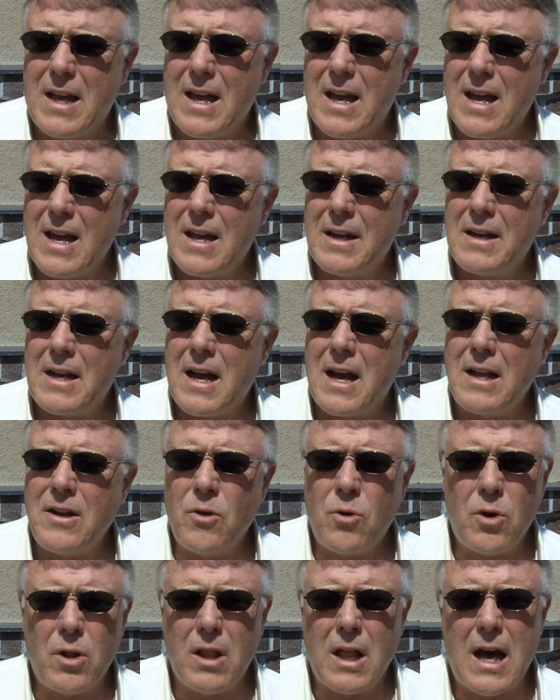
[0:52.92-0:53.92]
and I
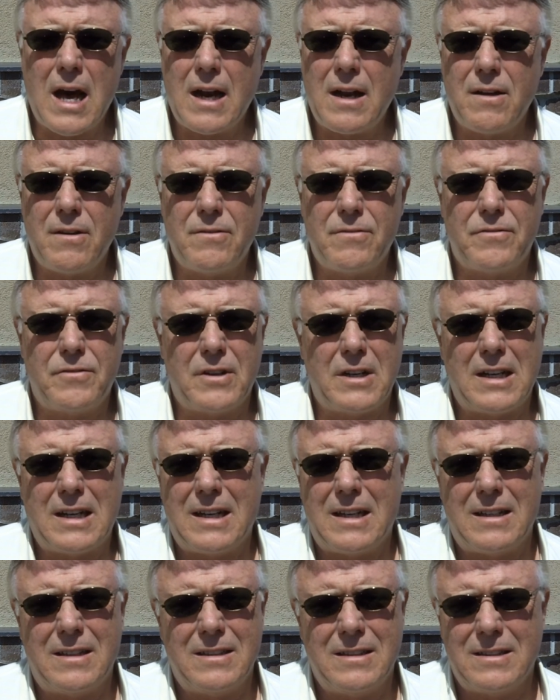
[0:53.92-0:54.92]
know a lot of.
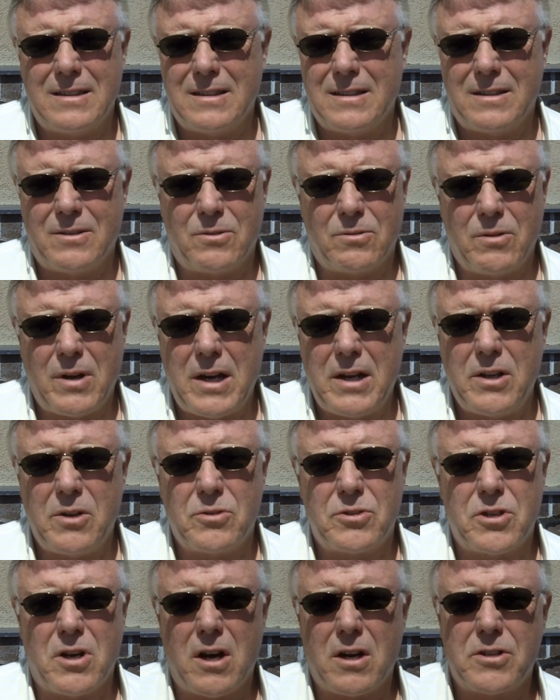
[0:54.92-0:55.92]
Uh,
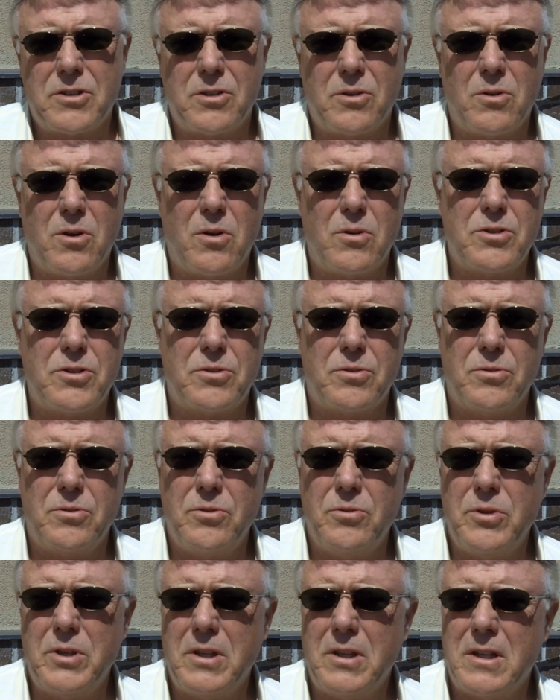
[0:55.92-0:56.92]
radio talk show hosts are
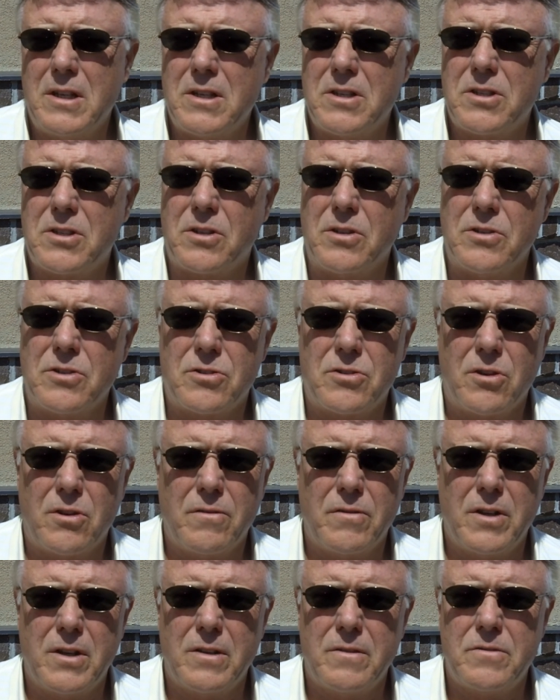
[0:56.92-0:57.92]
doing this,
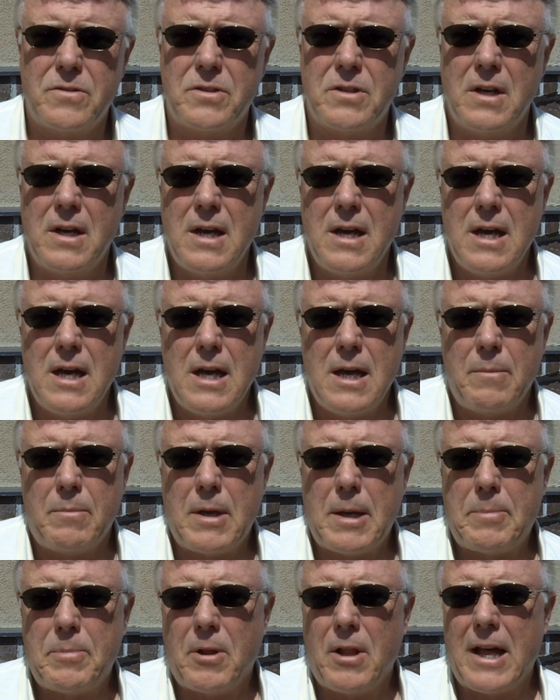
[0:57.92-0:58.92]
conservatives,
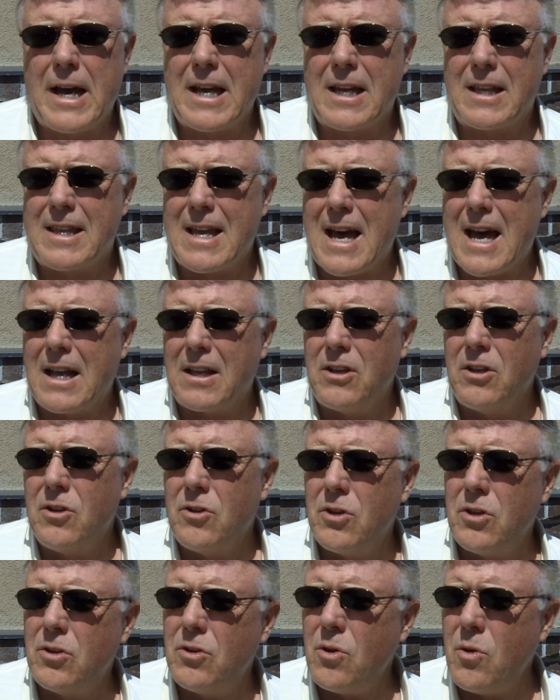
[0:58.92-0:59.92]
people like that. You
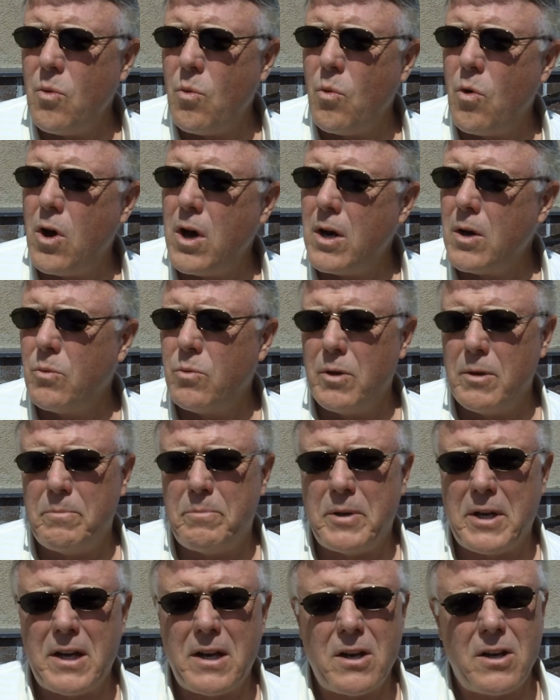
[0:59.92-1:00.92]
know, you don't want to
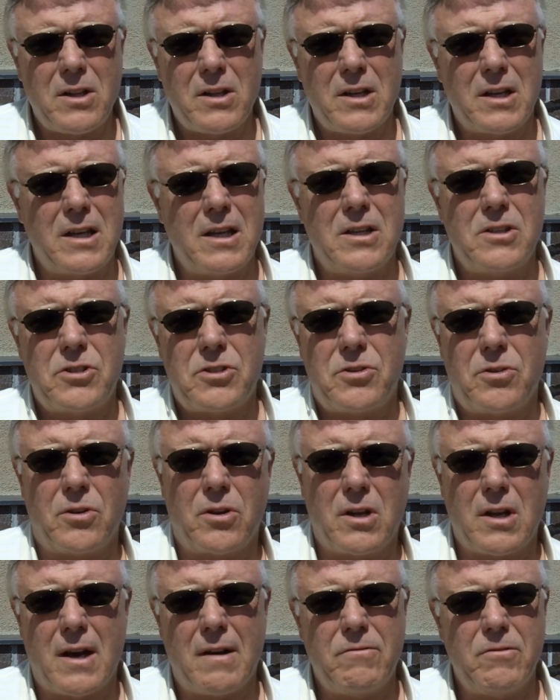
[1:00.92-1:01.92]
rebel against
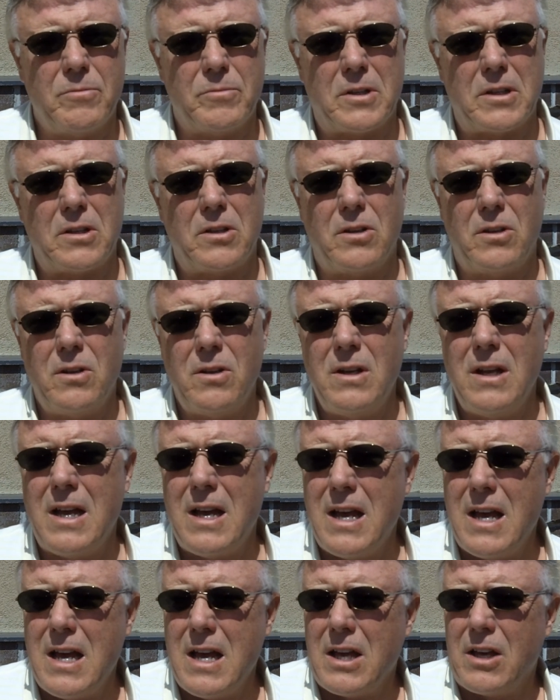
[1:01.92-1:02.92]
your government. You don't
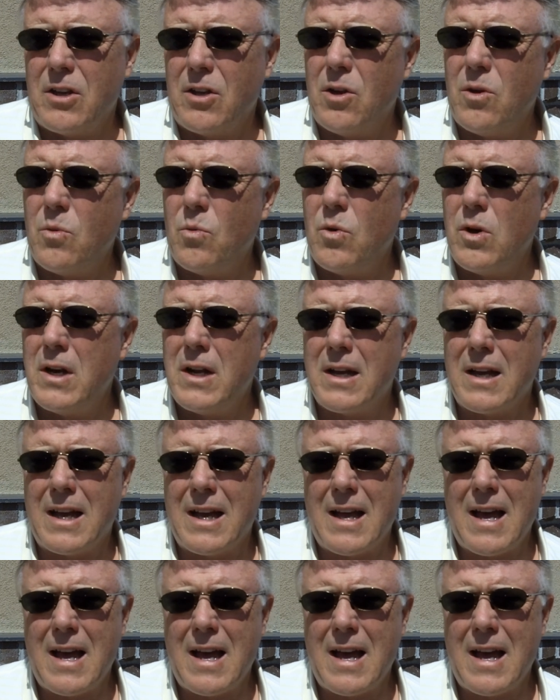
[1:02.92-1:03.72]
you don't want to